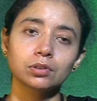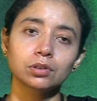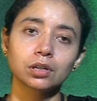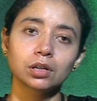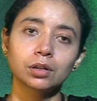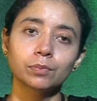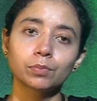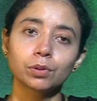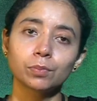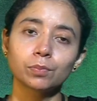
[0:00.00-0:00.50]

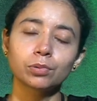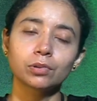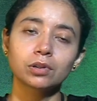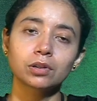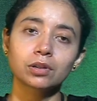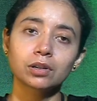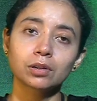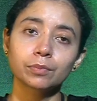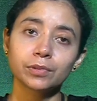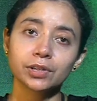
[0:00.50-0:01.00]

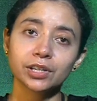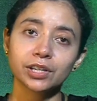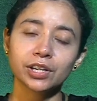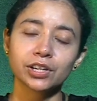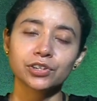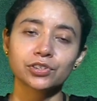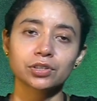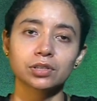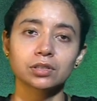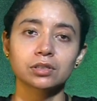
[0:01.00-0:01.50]
popular
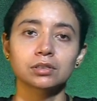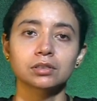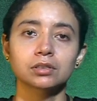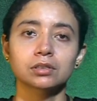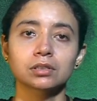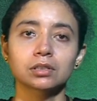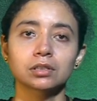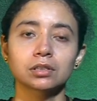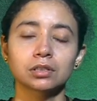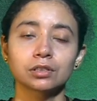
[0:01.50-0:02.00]
communication,
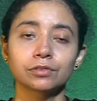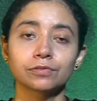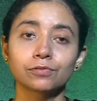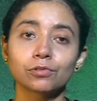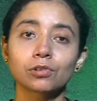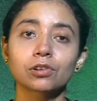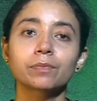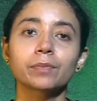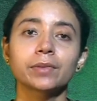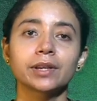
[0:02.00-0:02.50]

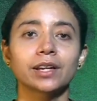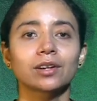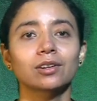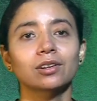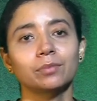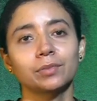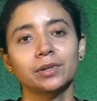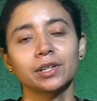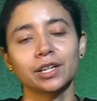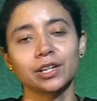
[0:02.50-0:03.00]
folk media
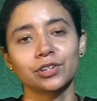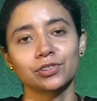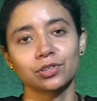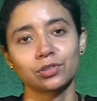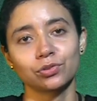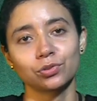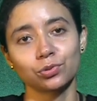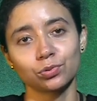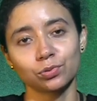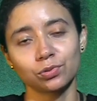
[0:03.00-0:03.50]

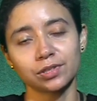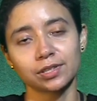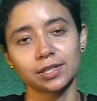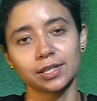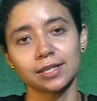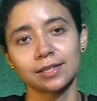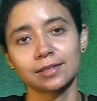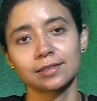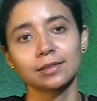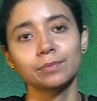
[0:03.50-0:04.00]
communication tools
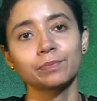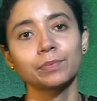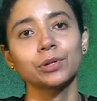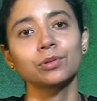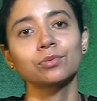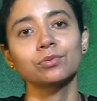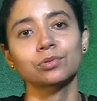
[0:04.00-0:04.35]
is the Bihu